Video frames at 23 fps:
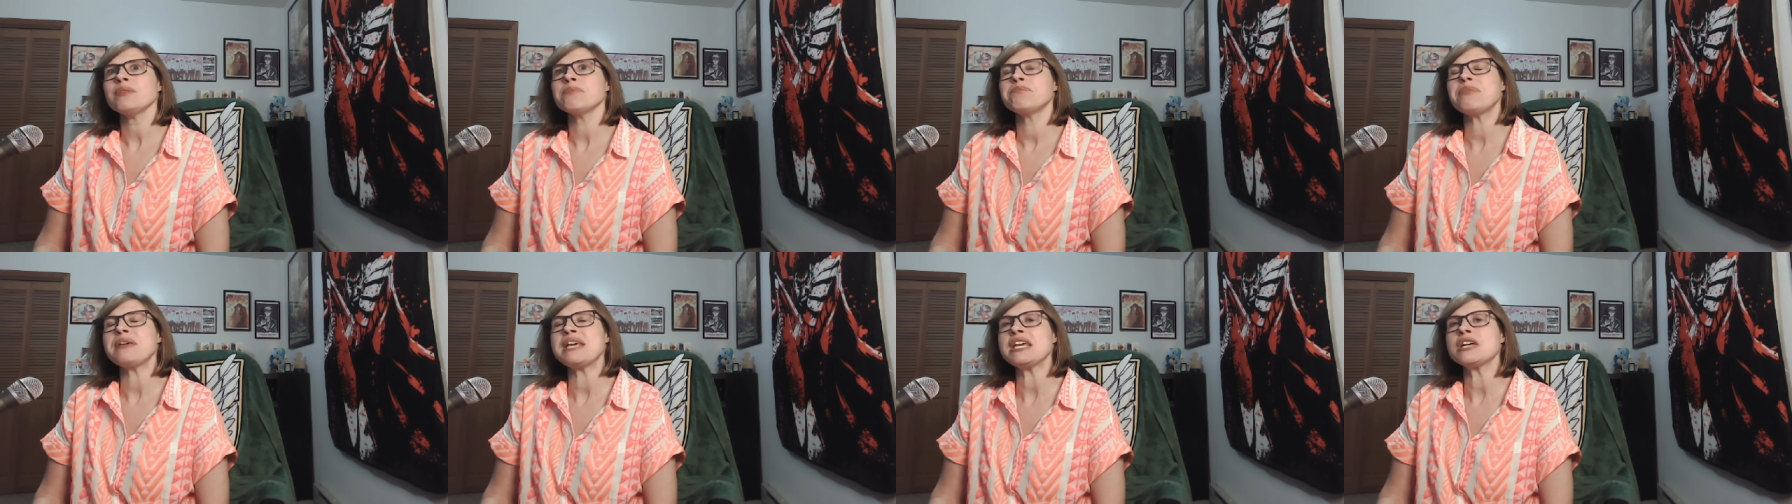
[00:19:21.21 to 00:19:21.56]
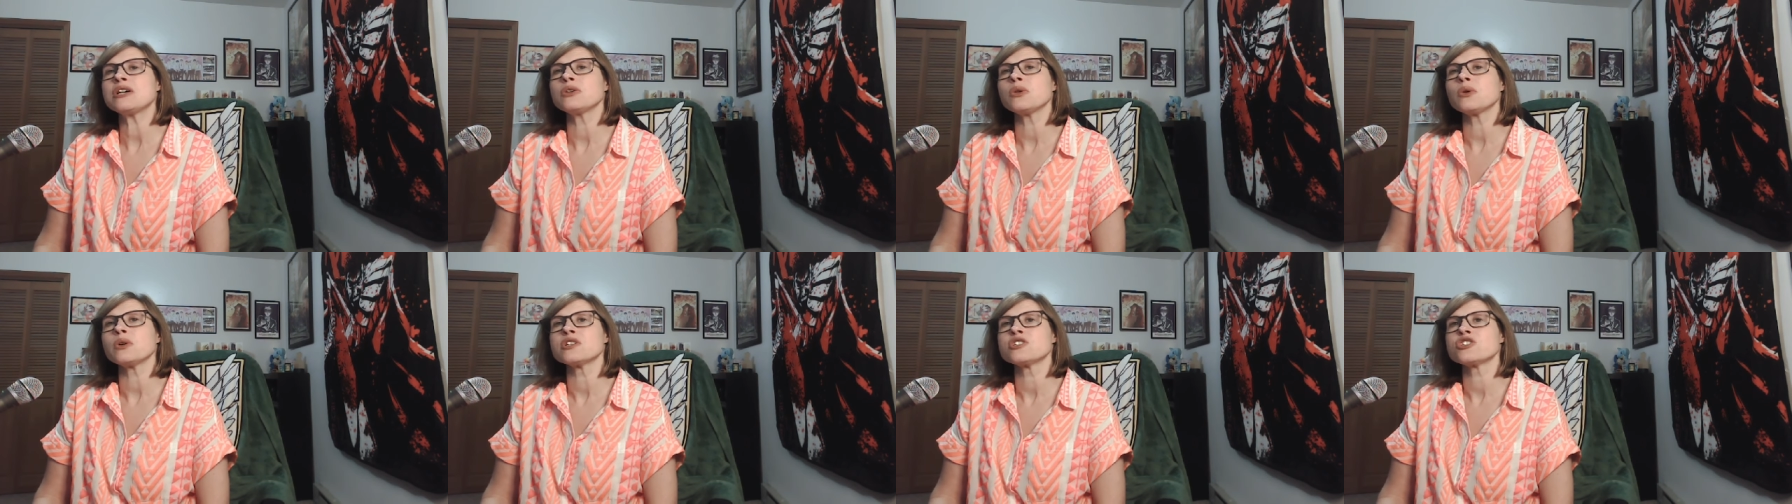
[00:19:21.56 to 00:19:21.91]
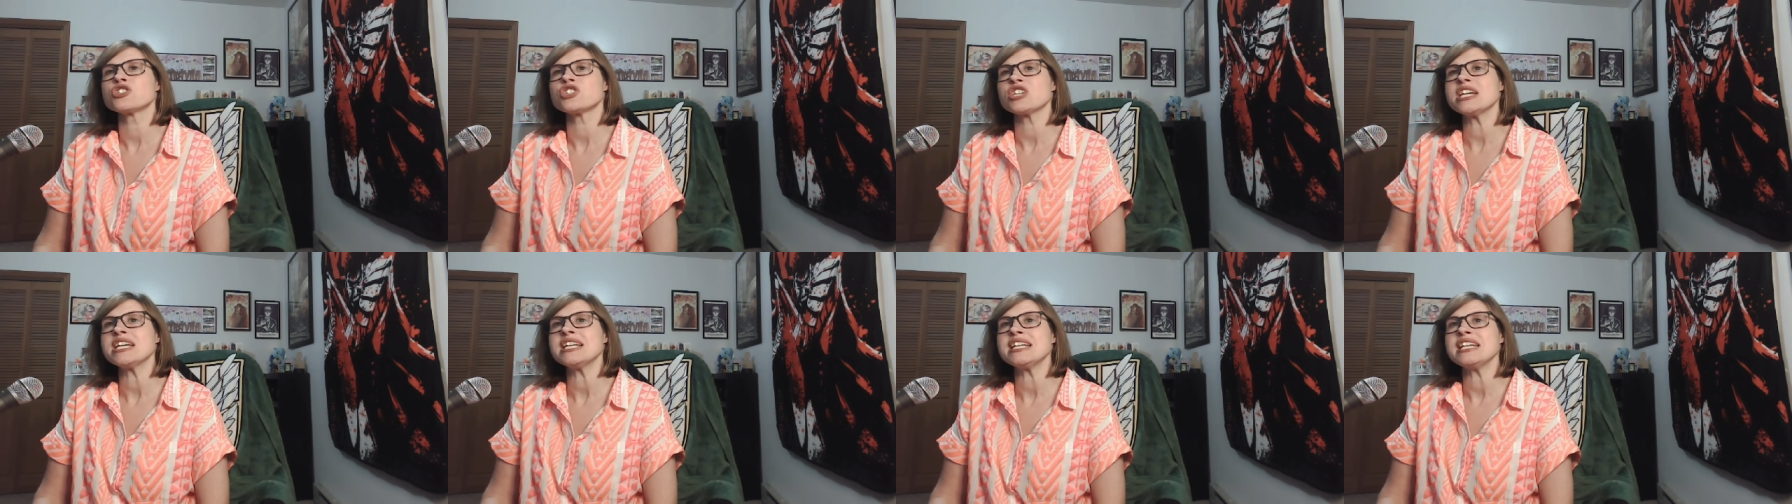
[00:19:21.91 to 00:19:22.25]
Peak Lord
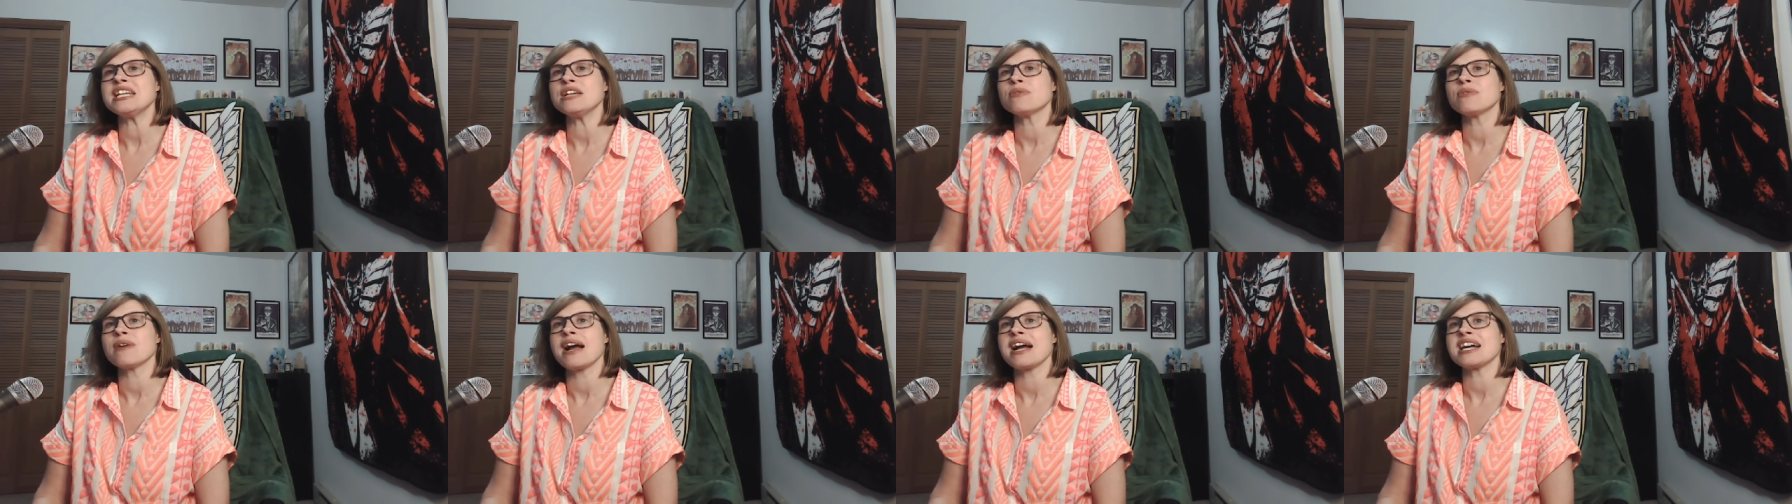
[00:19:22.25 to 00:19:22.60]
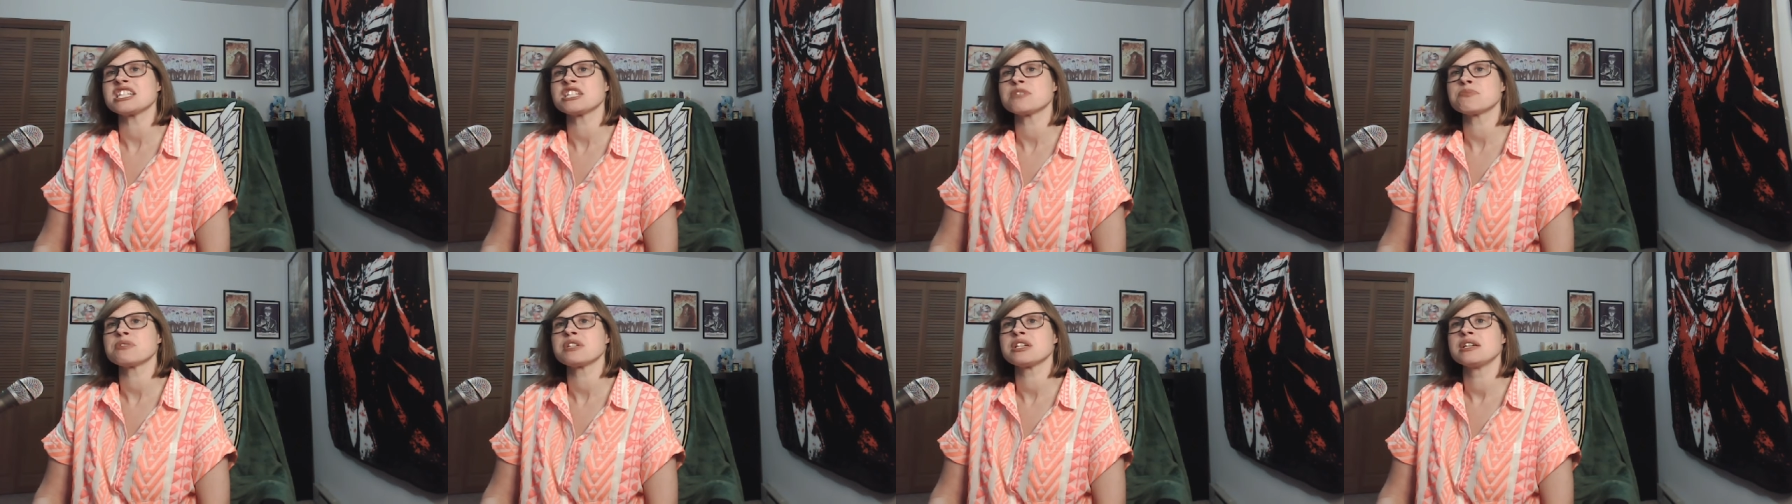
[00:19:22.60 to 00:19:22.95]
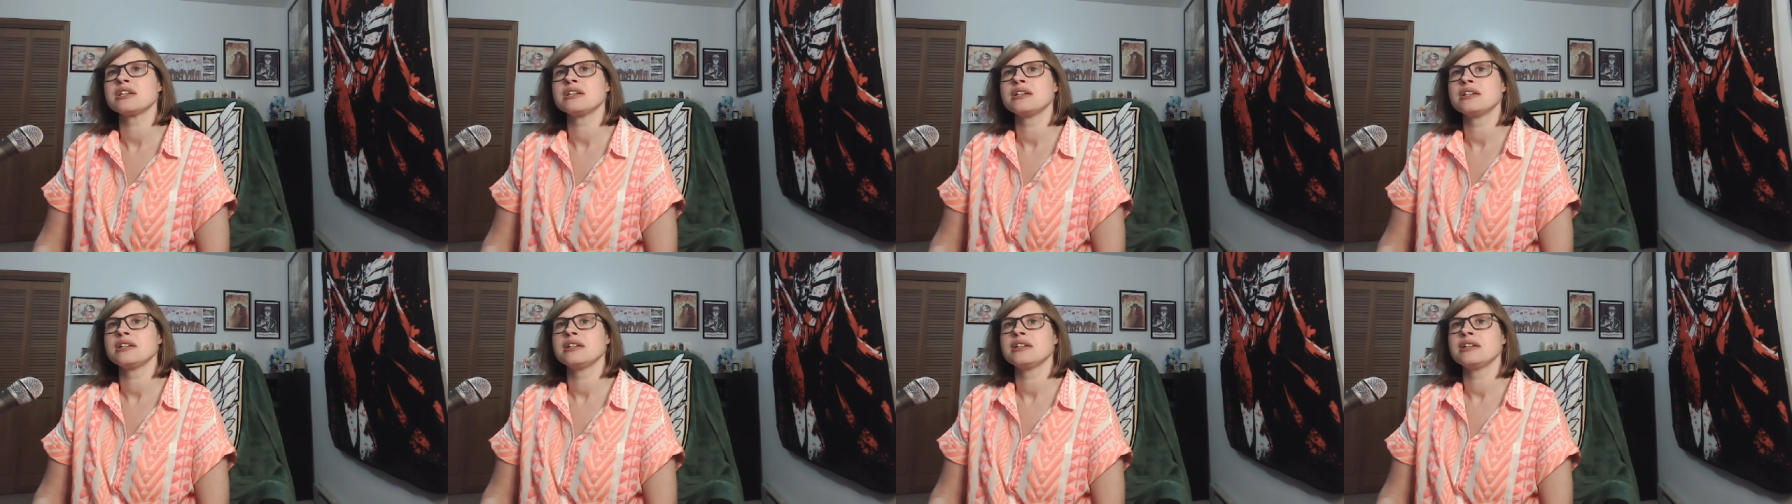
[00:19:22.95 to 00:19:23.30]
Shin, he rasped.
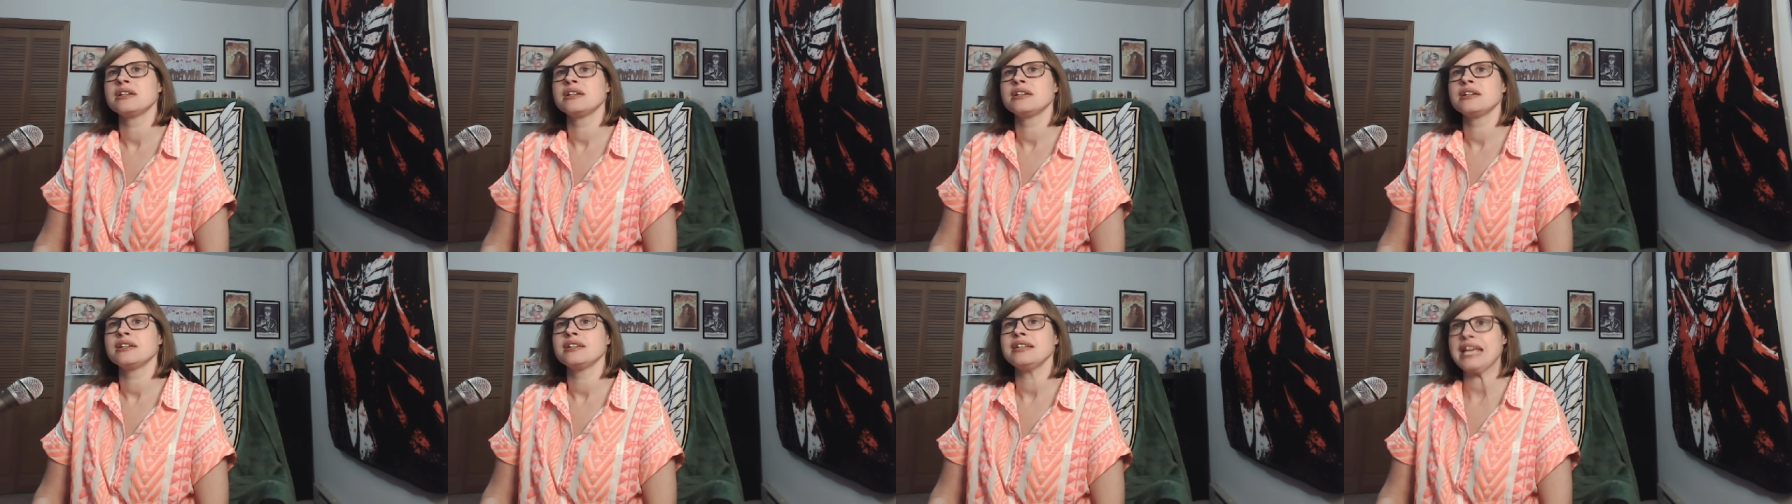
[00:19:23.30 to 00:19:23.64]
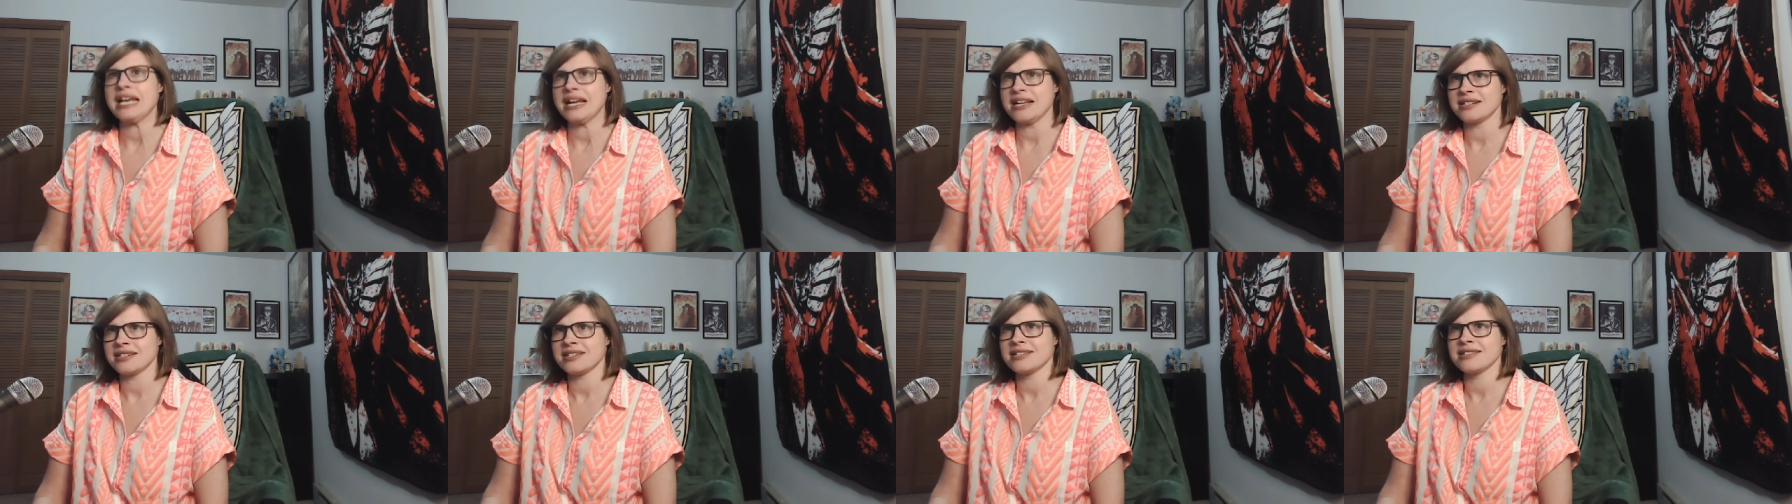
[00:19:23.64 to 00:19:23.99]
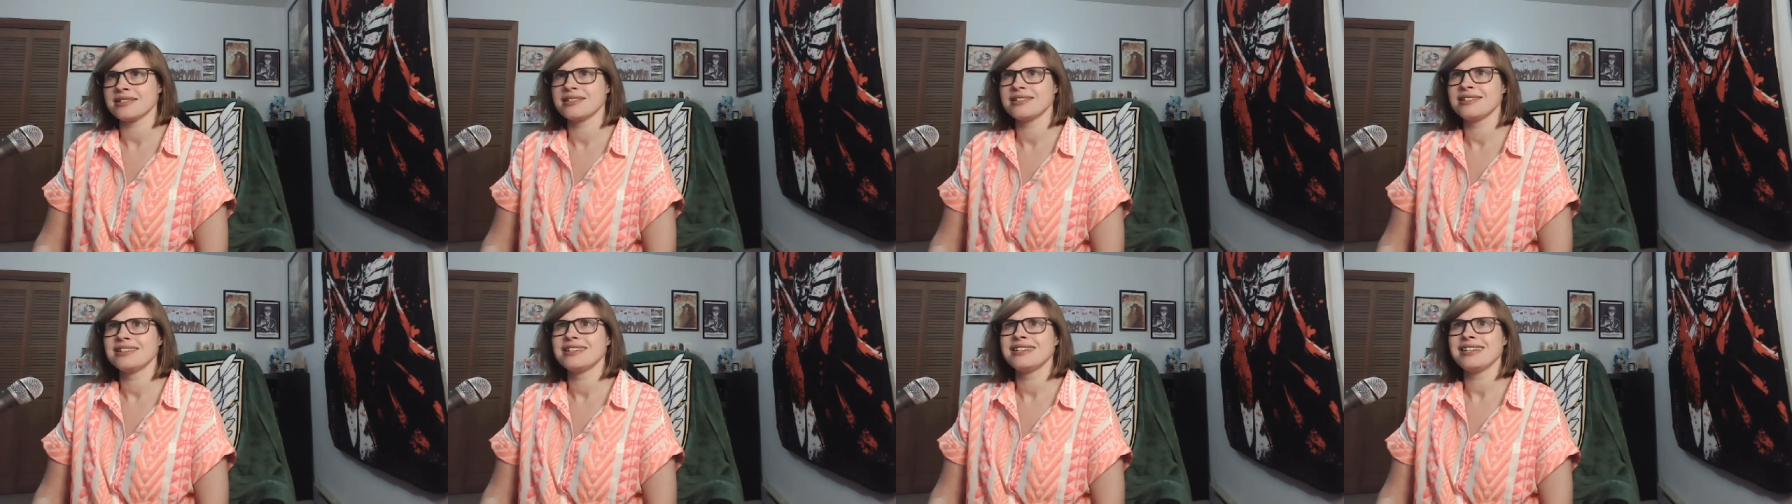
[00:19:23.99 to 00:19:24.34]
Yes,
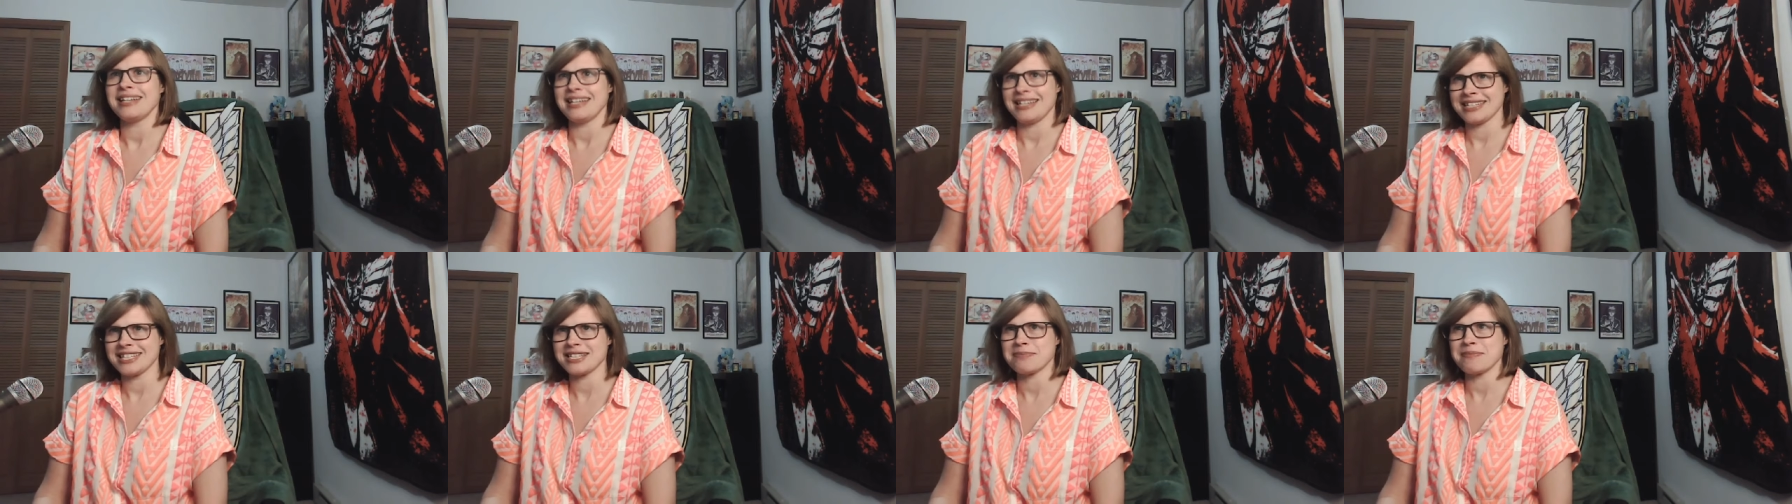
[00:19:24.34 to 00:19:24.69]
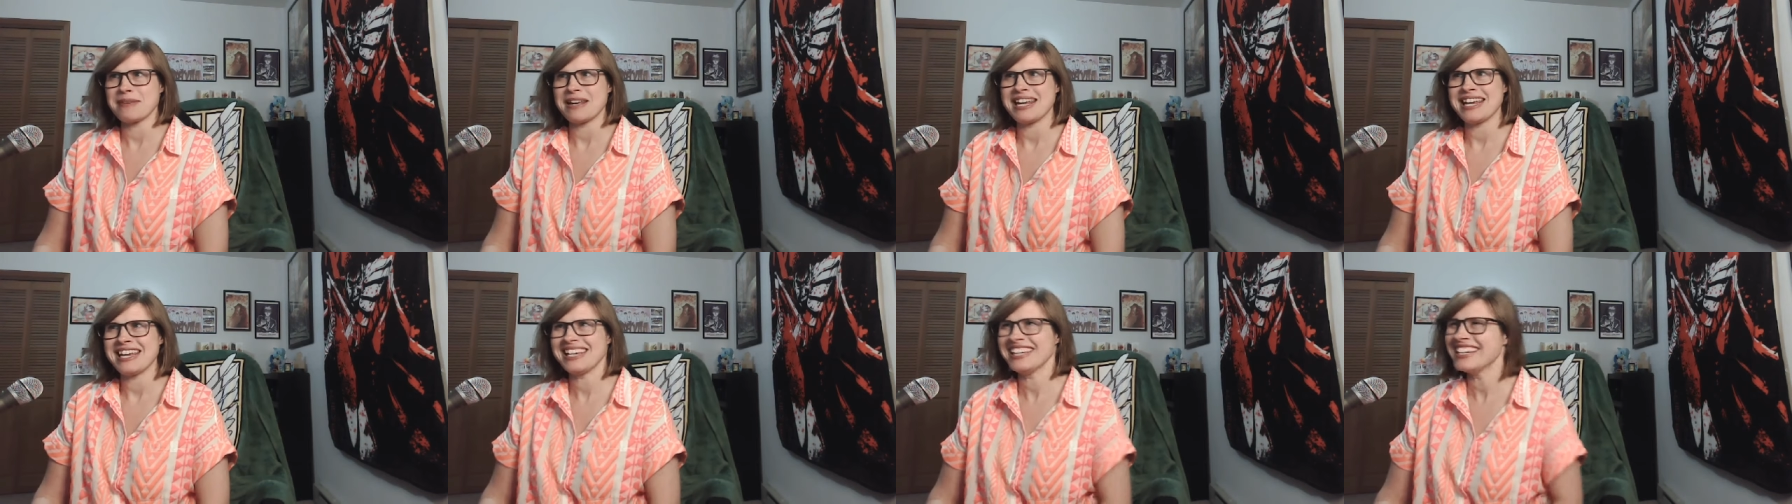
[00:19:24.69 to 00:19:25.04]
it's me.